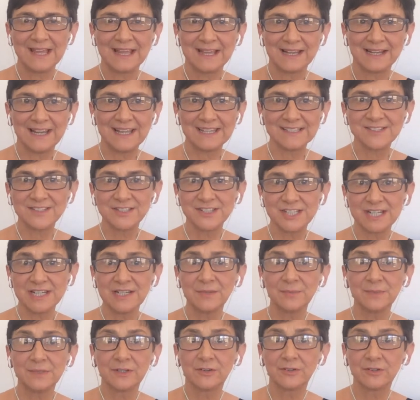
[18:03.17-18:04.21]
Ladies and
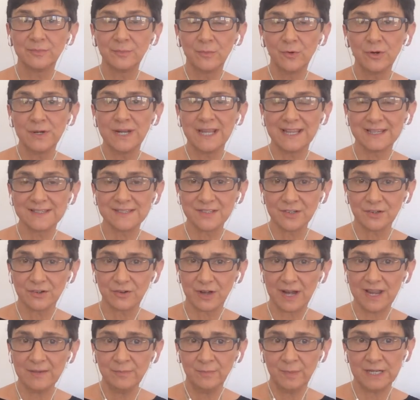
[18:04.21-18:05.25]
gentlemen, good morning. It's a
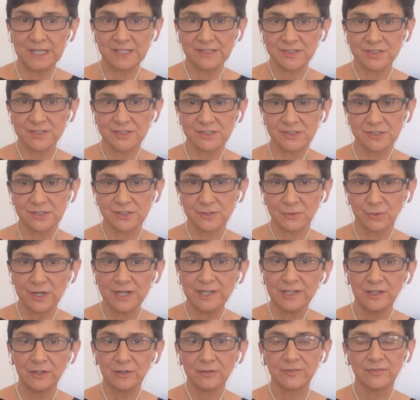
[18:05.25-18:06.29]
great pleasure to
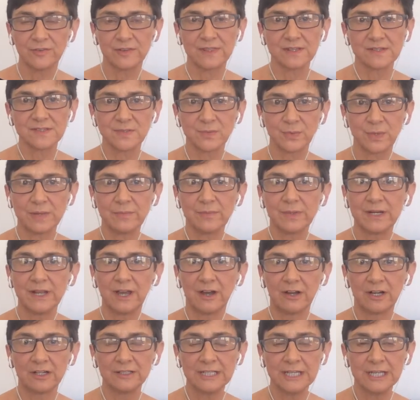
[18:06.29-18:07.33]
join you for this
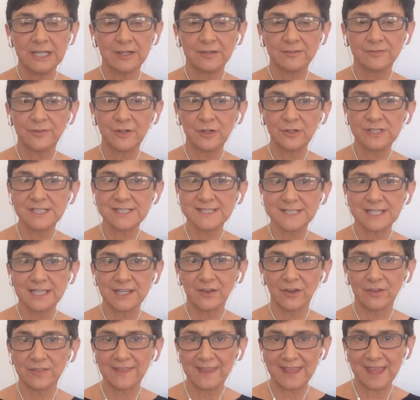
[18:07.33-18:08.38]
webinar focusing
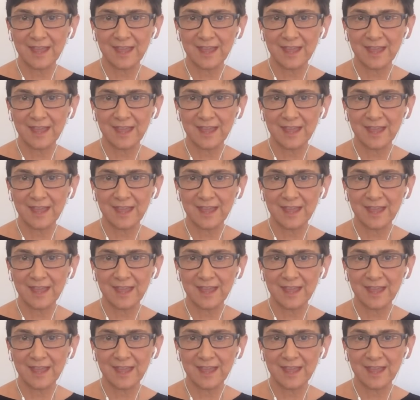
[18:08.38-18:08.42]
on the